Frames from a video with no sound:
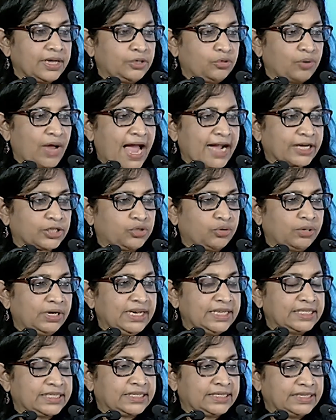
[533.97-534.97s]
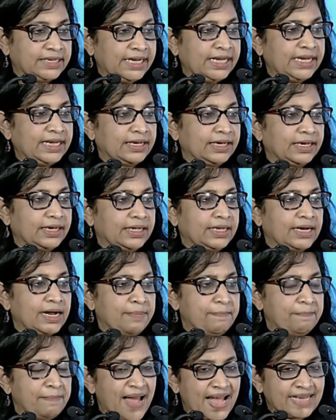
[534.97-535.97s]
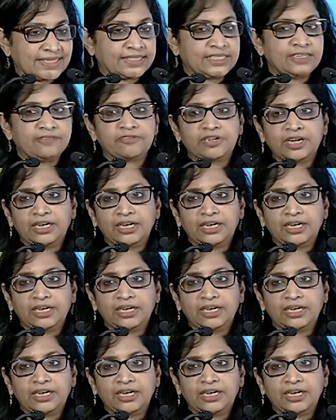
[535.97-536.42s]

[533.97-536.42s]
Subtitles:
to actually see a massive